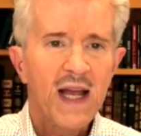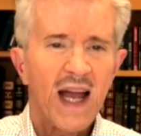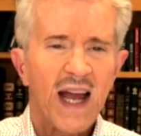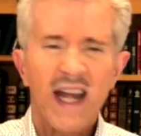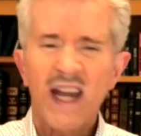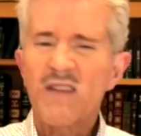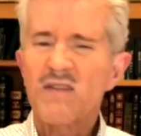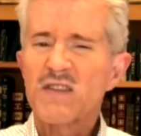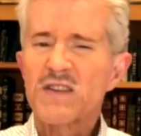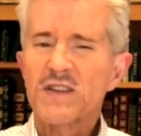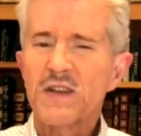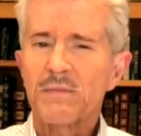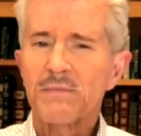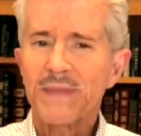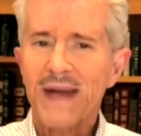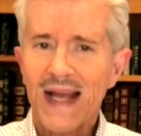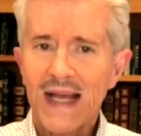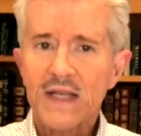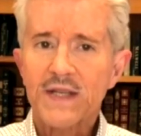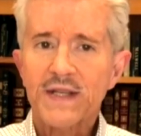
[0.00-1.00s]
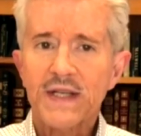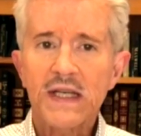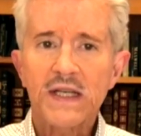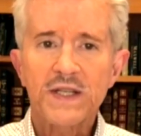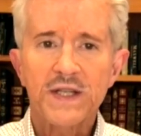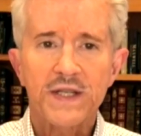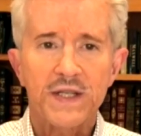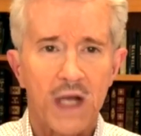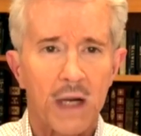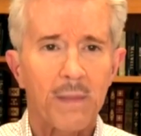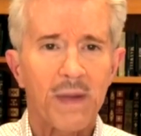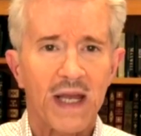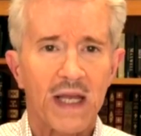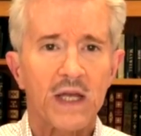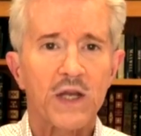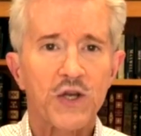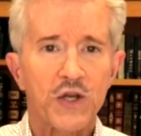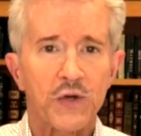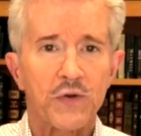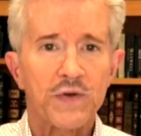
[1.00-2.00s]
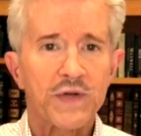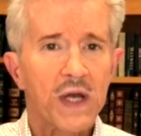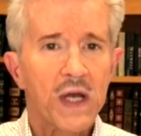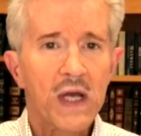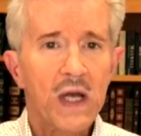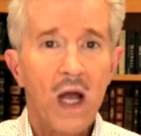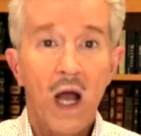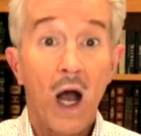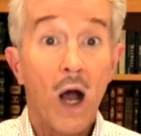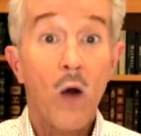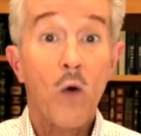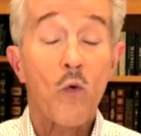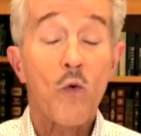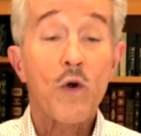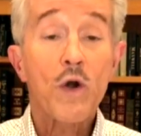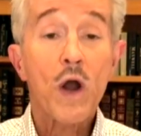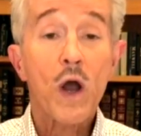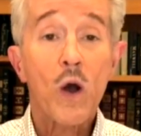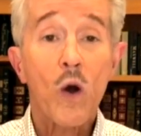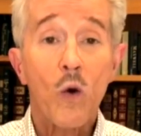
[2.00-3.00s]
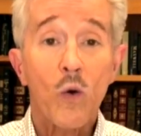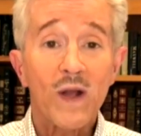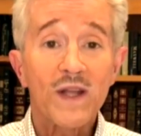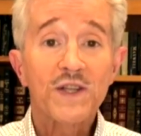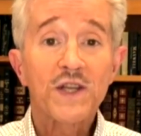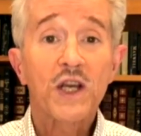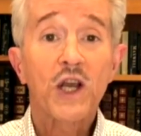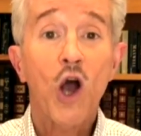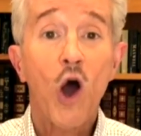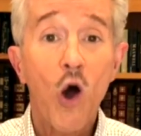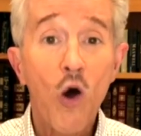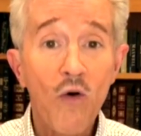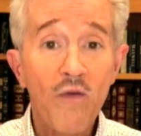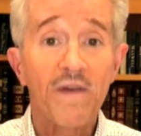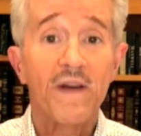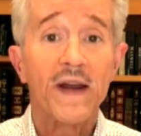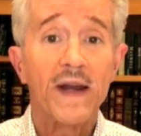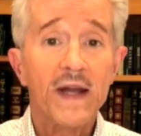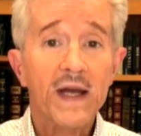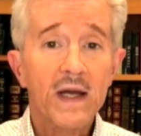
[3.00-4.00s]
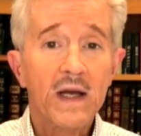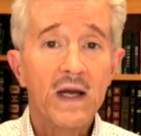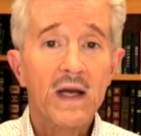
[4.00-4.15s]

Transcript: and even some nasty stomach issues. Oh no, it's COVID.